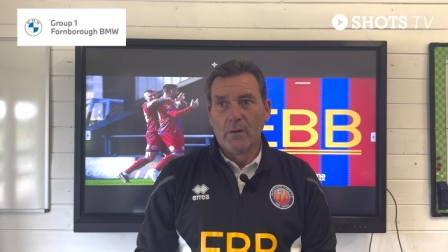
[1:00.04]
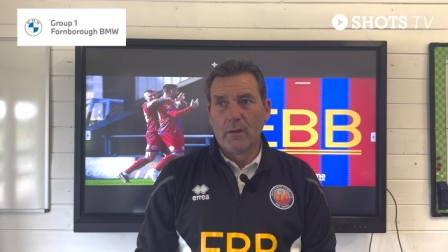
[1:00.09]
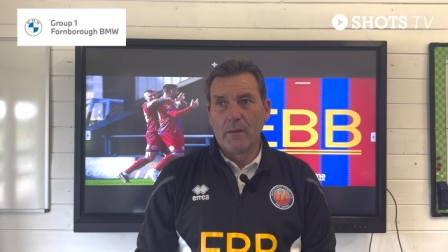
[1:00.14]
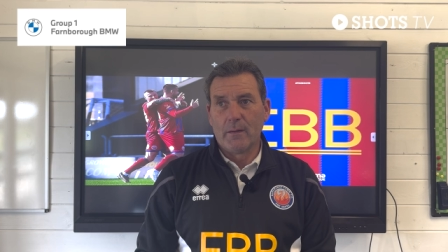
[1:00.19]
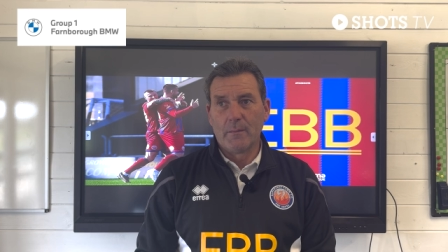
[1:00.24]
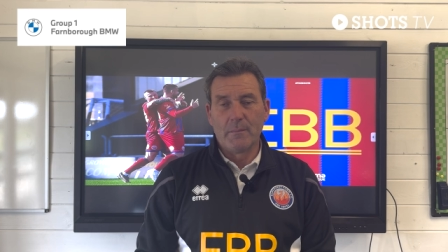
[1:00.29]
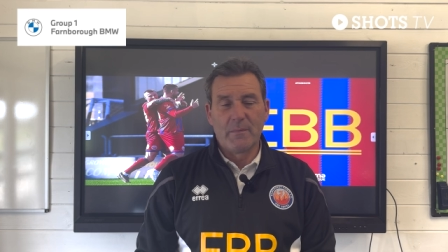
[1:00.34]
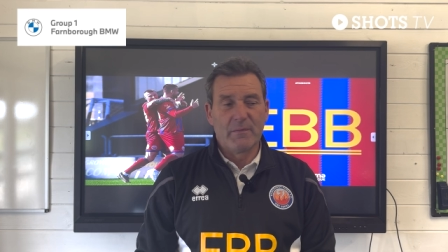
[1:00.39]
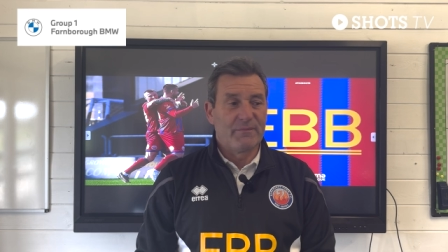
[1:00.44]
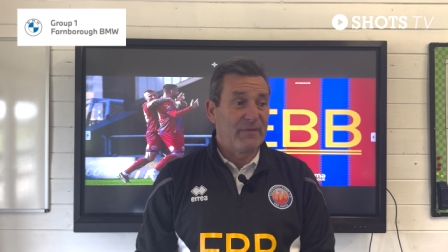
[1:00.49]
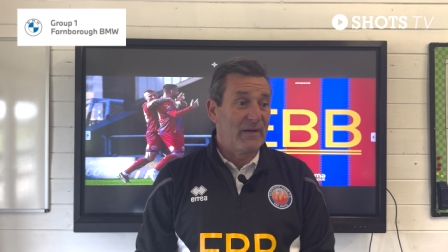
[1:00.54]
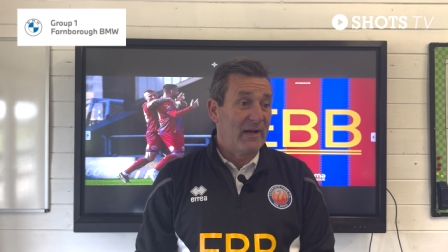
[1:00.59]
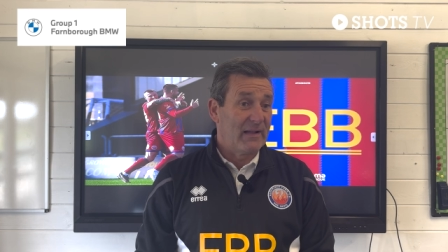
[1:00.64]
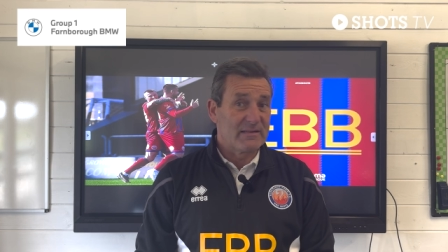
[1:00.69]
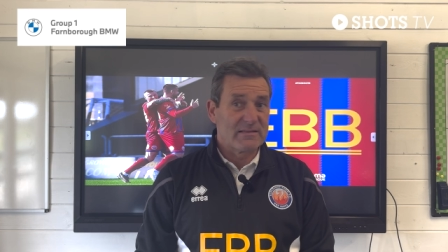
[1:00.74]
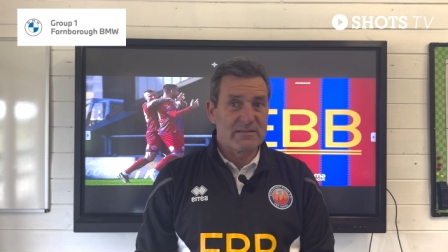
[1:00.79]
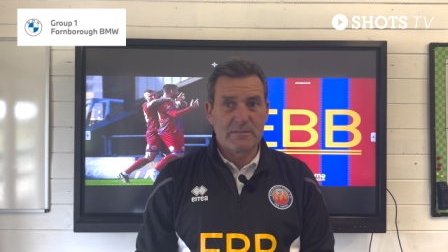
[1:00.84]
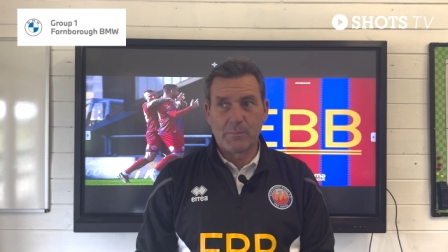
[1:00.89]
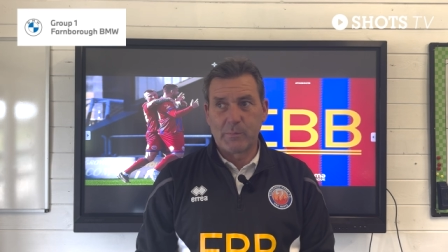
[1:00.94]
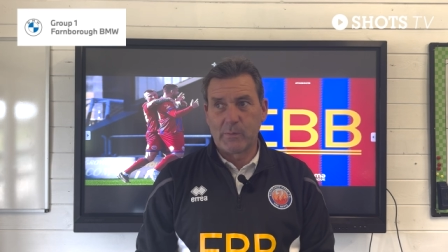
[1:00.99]
The
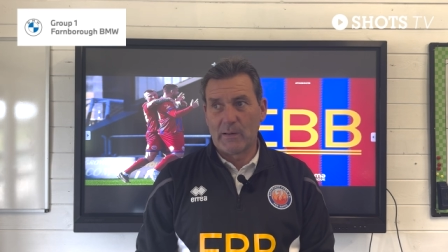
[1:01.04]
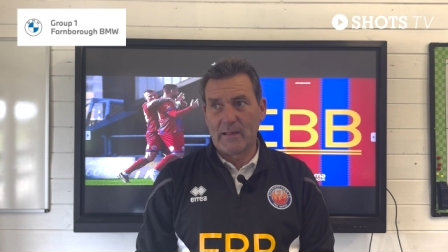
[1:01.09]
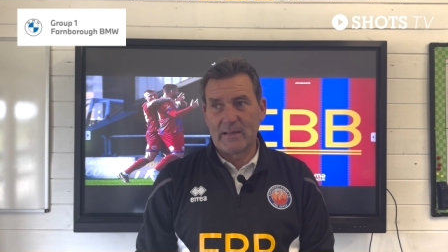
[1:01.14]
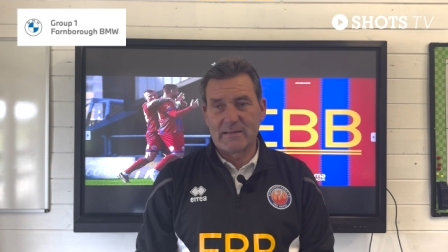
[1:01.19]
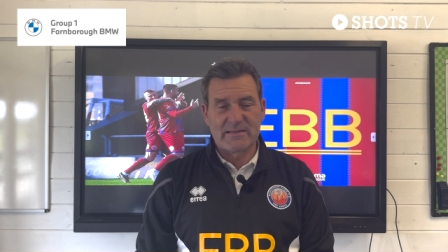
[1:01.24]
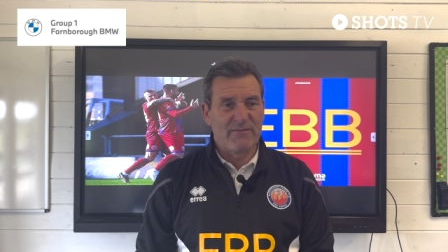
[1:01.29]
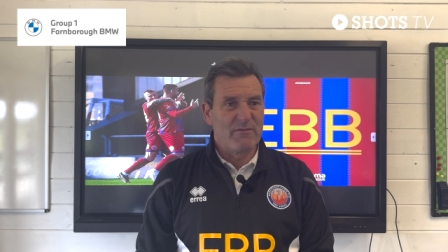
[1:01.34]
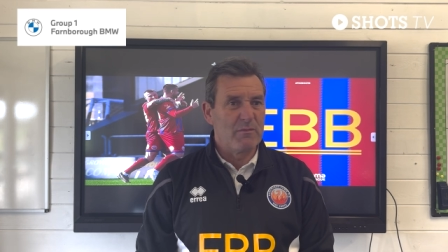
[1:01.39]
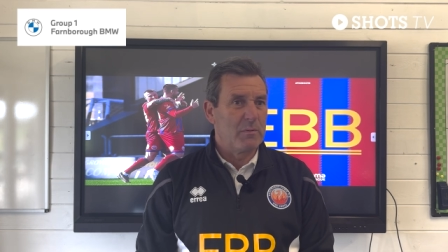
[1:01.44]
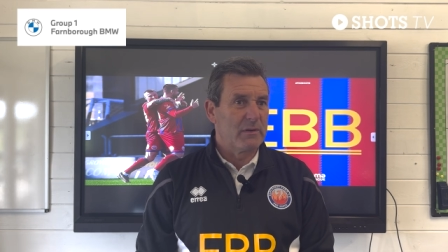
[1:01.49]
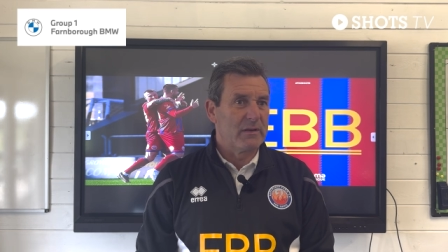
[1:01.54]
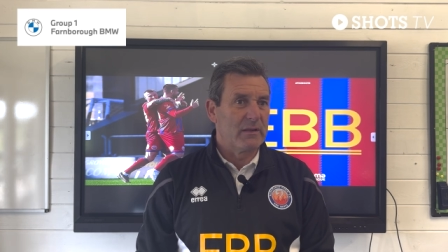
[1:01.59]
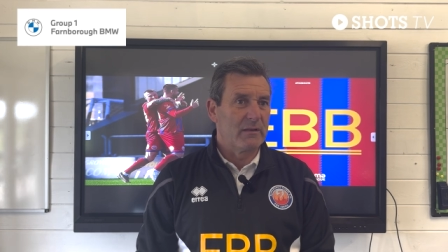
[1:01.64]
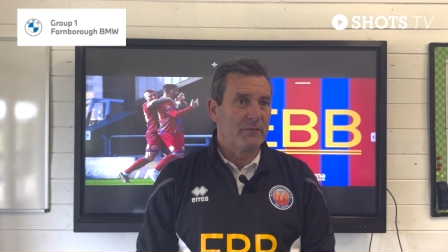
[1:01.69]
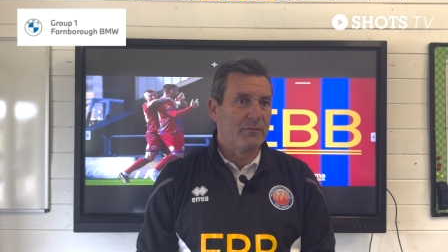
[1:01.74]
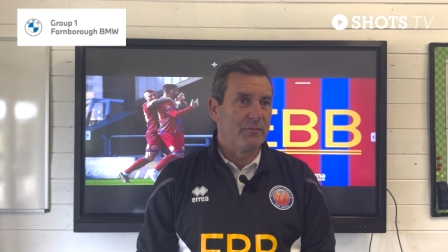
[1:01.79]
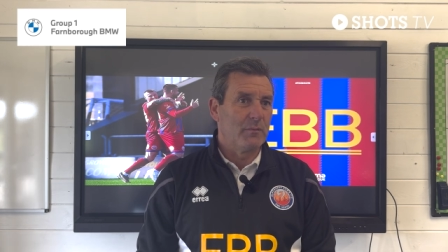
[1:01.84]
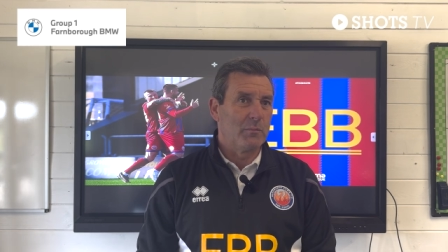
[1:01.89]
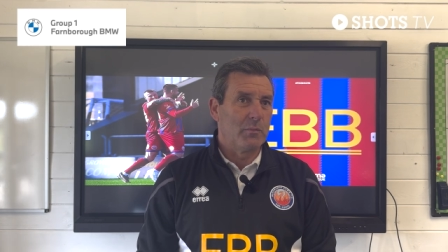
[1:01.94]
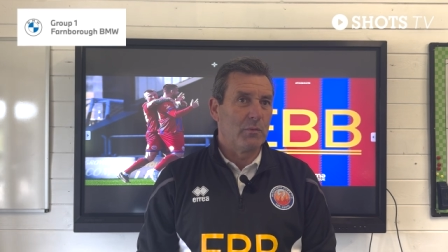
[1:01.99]
fans, the players, everybody at the
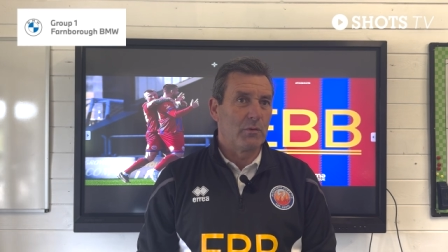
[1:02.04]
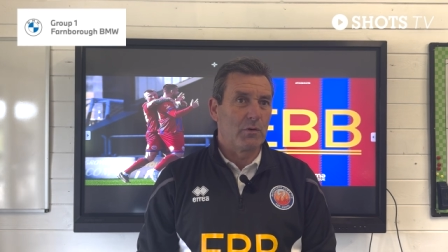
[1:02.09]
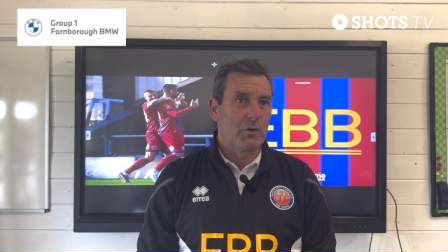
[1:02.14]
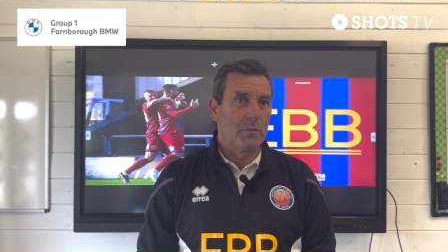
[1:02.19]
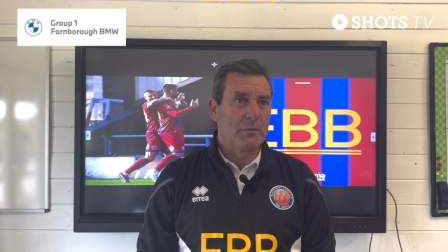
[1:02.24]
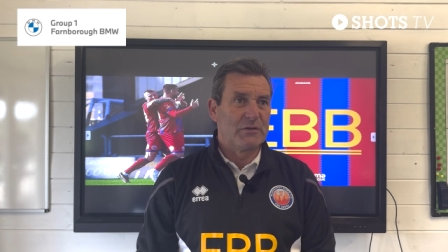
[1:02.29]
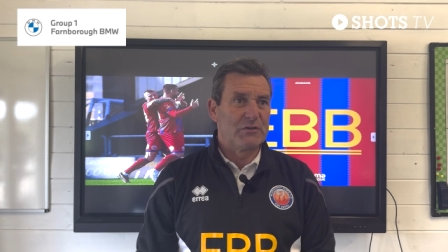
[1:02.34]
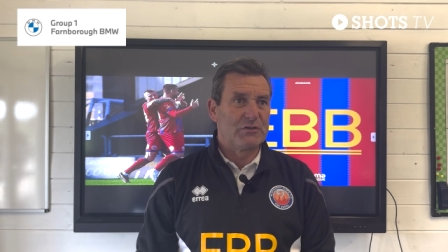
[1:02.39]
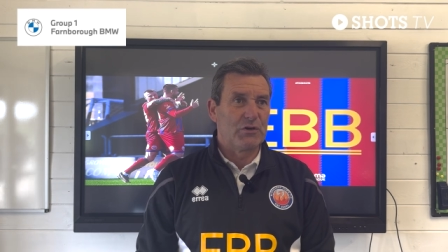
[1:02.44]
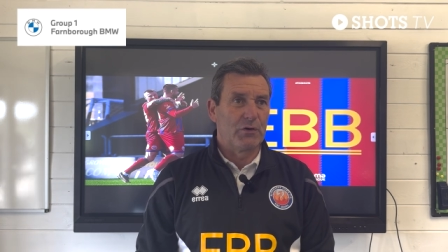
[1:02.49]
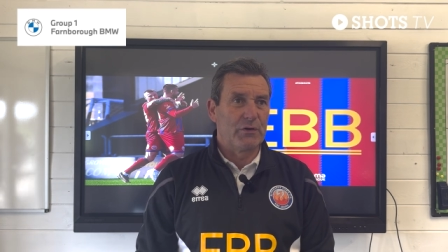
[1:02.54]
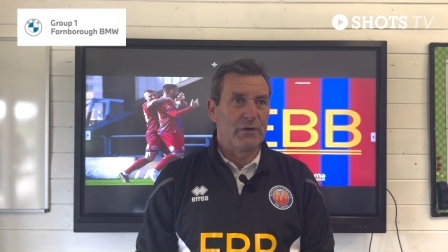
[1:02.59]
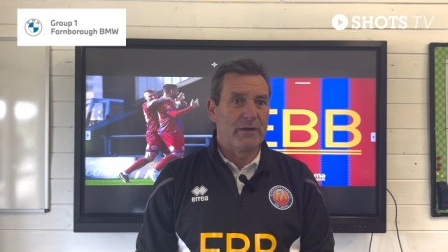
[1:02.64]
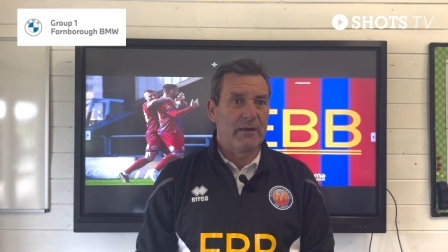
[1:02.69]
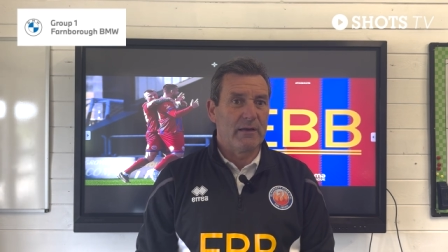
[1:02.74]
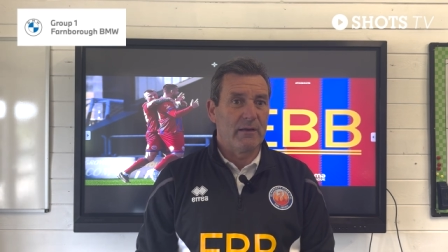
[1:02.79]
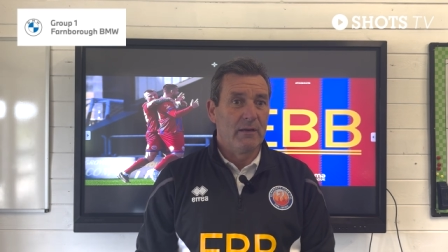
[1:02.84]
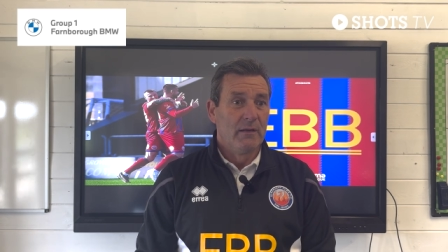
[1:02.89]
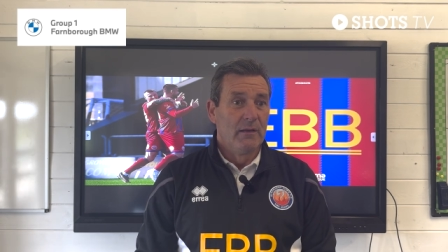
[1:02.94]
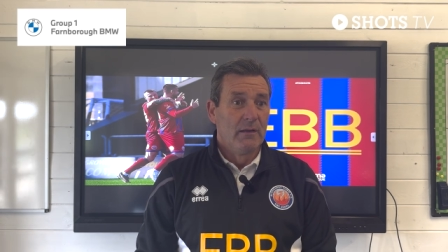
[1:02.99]
football club enjoyed
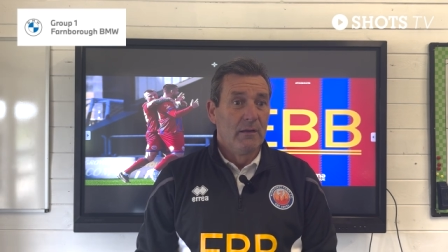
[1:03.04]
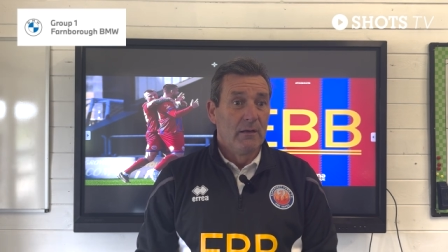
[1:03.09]
it.